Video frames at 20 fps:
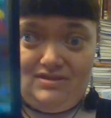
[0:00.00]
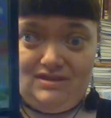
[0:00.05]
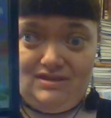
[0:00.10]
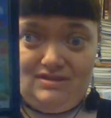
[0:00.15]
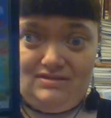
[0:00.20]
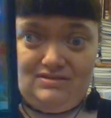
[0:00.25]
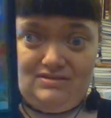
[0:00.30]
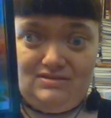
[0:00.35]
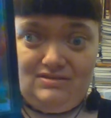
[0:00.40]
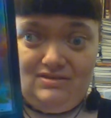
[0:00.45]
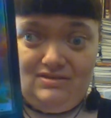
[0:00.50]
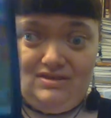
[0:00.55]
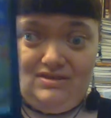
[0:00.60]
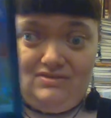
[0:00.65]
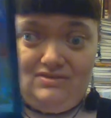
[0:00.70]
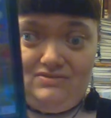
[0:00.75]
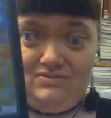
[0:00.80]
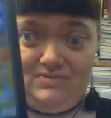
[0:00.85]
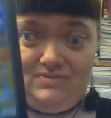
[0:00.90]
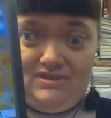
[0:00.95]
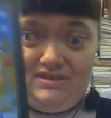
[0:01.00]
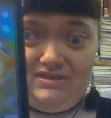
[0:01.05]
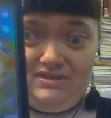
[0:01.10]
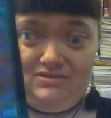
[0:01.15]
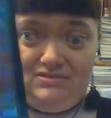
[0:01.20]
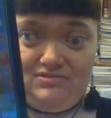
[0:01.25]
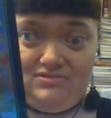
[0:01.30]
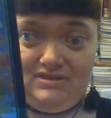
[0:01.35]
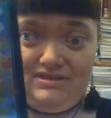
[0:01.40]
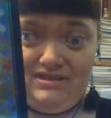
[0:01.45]
it. So
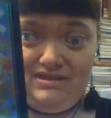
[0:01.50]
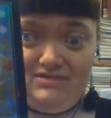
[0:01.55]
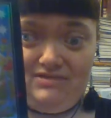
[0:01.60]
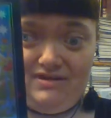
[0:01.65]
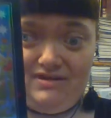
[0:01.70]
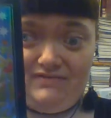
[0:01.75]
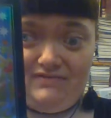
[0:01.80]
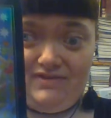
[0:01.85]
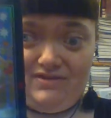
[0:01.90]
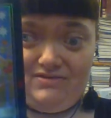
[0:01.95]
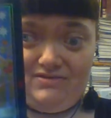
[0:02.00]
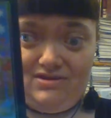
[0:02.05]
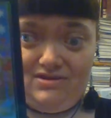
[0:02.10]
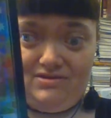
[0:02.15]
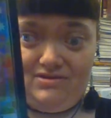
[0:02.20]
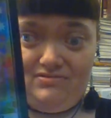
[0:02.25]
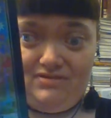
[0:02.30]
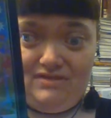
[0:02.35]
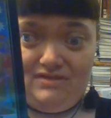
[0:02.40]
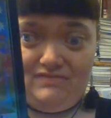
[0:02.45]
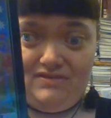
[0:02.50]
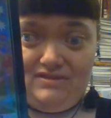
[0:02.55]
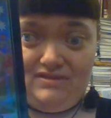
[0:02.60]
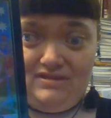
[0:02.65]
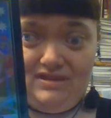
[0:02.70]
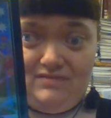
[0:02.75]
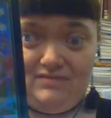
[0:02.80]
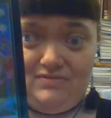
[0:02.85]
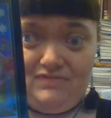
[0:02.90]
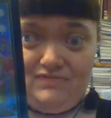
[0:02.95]
basically you can see you have the card, you have the
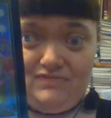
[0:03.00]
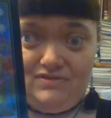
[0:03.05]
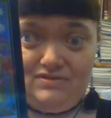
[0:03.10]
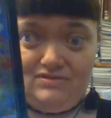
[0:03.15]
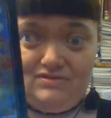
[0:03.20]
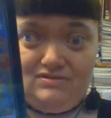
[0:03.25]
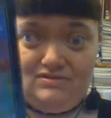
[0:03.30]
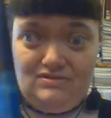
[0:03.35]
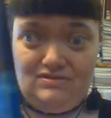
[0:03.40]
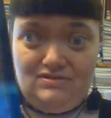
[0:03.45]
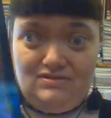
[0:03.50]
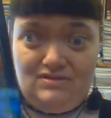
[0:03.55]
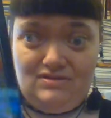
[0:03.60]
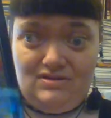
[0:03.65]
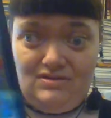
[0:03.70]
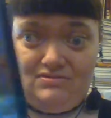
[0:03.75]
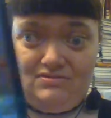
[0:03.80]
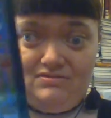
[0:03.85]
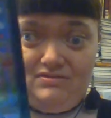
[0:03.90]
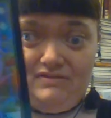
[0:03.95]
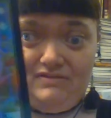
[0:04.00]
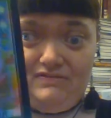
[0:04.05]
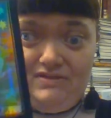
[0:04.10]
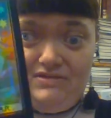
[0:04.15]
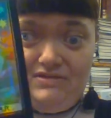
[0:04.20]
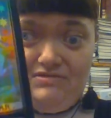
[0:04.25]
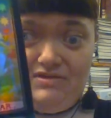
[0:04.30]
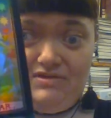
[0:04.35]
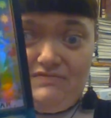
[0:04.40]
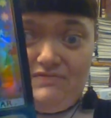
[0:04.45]
name of the card holder,
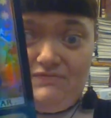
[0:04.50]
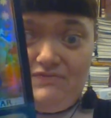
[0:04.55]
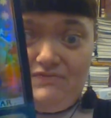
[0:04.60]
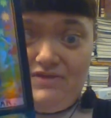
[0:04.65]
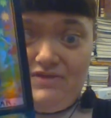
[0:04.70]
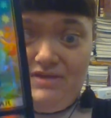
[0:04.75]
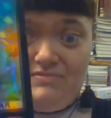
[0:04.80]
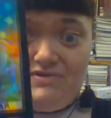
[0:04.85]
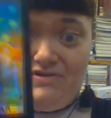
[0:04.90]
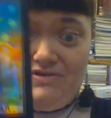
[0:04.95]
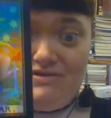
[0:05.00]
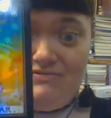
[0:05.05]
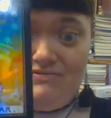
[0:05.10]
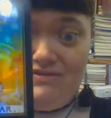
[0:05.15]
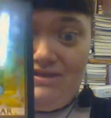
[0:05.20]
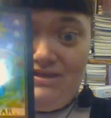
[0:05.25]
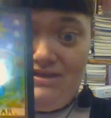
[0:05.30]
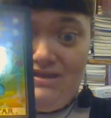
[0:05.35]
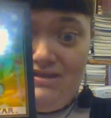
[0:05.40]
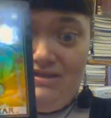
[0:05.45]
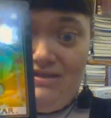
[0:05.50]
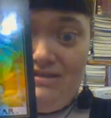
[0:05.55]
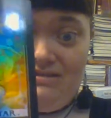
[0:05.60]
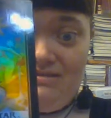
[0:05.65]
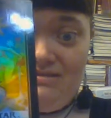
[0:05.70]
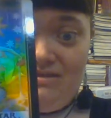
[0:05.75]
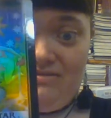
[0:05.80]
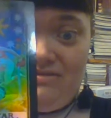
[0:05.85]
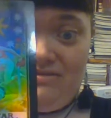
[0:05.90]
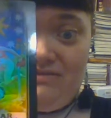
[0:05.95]
then you have a frame around it,
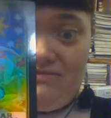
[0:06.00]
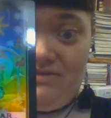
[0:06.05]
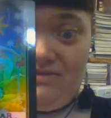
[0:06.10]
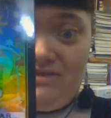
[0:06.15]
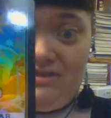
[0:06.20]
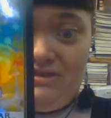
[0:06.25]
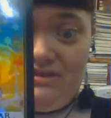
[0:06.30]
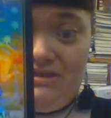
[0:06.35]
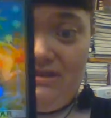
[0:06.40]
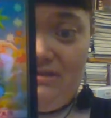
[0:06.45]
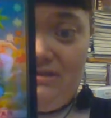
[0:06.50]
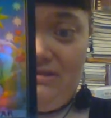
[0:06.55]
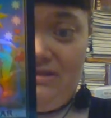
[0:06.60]
and then you have the Chinese